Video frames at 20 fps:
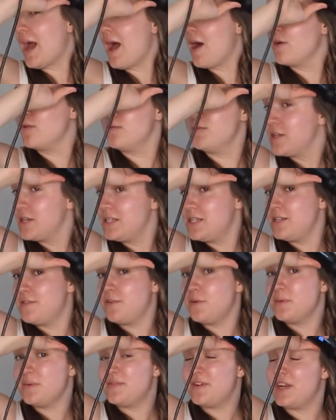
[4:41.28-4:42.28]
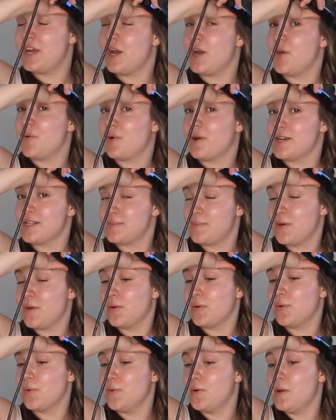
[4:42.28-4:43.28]
out. So I did film a video where I
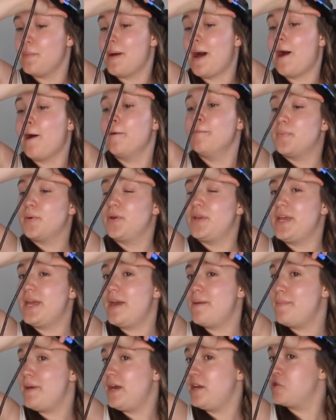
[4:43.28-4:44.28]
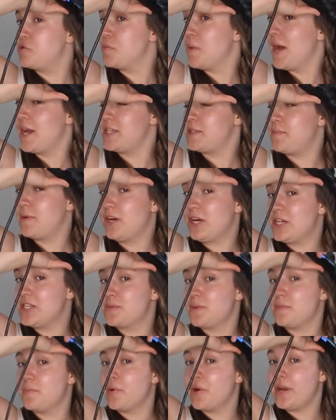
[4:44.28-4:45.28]
spoke all about body image, my
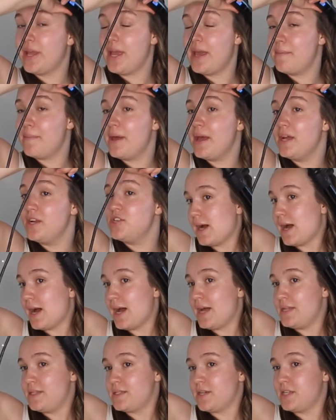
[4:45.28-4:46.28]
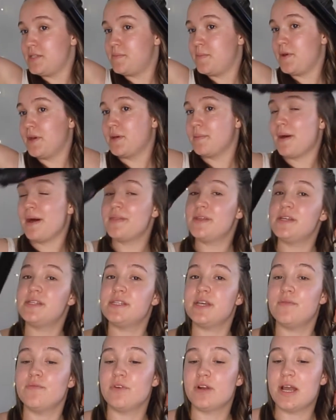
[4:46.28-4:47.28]
experience with body image, and I spoke about
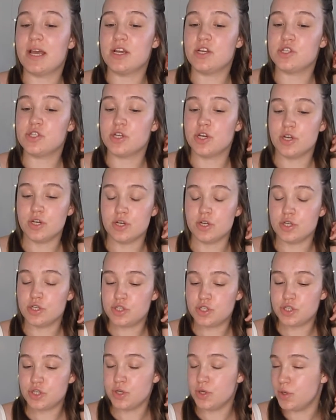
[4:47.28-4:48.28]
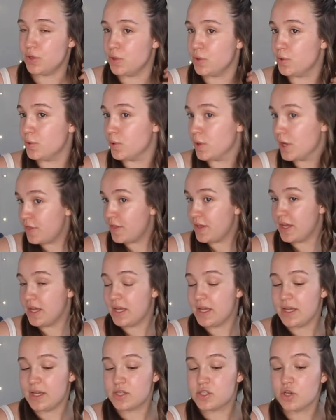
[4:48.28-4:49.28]
this in relation to
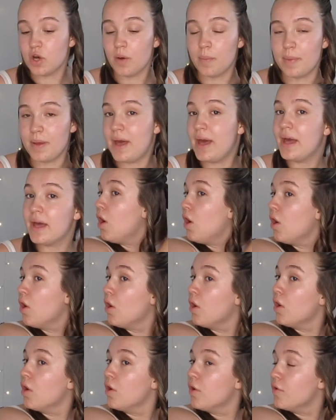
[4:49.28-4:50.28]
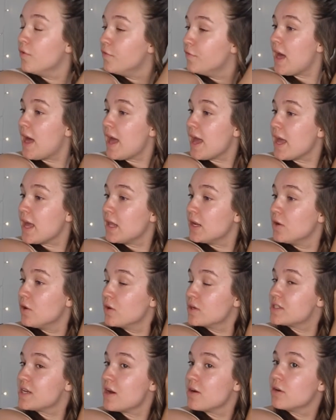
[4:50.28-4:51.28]
the topic of a
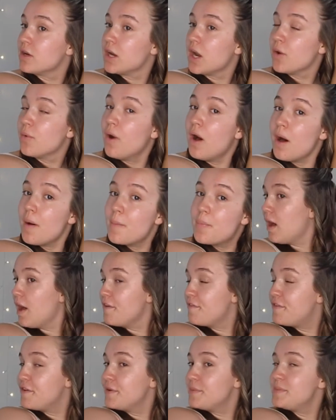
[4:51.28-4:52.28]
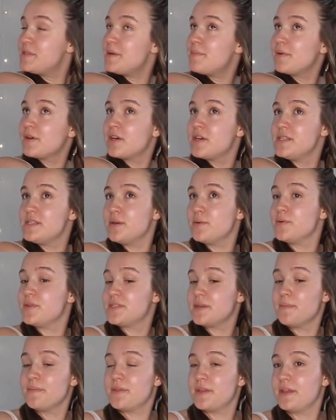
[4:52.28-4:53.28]
lockdown glow up. I filmed it because it was
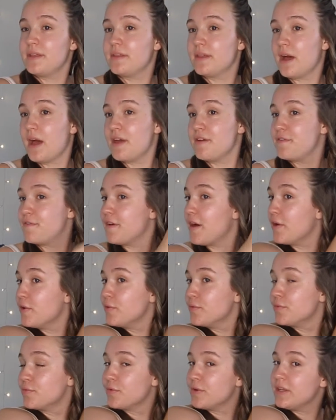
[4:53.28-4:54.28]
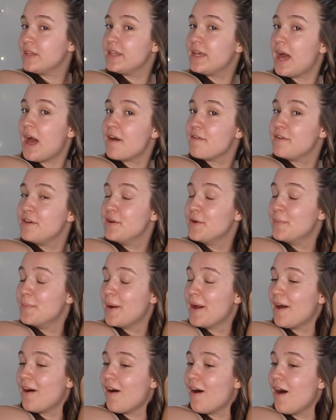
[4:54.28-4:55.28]
something that I felt really heavy on
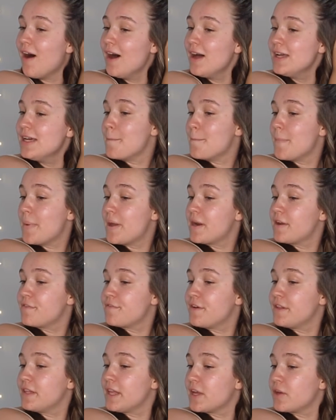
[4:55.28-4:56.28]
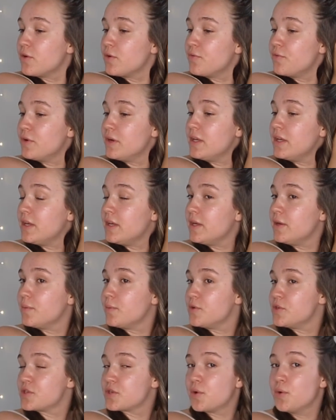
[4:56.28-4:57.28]
my heart, and I felt like God really
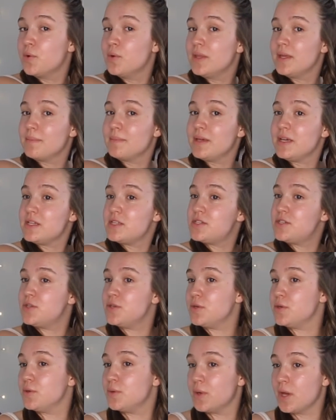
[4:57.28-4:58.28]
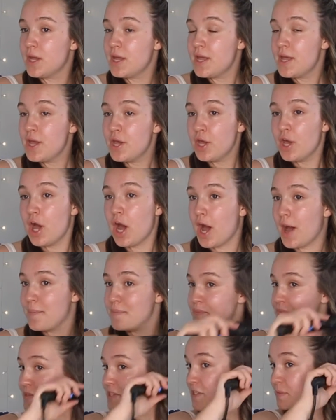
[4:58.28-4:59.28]
was calling me to
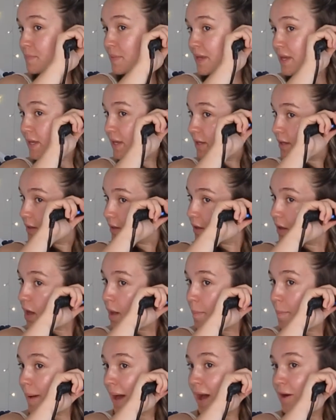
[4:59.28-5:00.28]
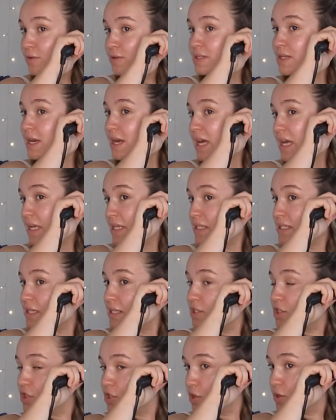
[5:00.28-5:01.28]
speak about it,
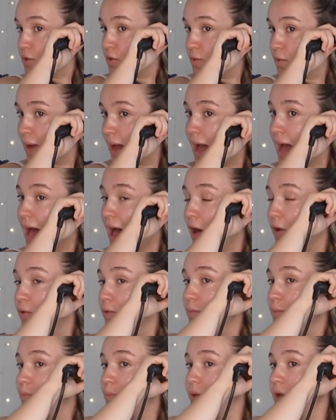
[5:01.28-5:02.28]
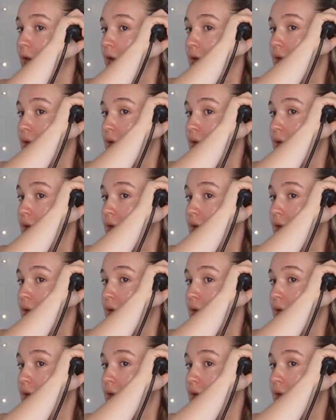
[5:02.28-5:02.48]
to help